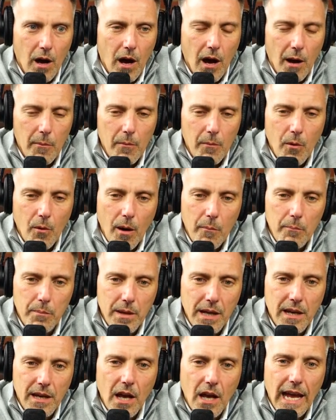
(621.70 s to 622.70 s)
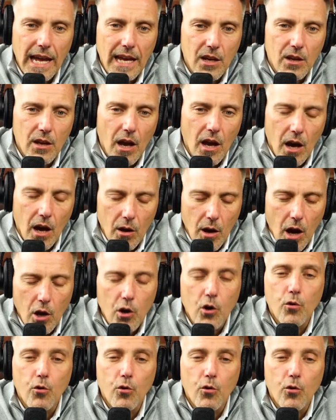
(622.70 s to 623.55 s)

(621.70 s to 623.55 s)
uh, being a, a, a,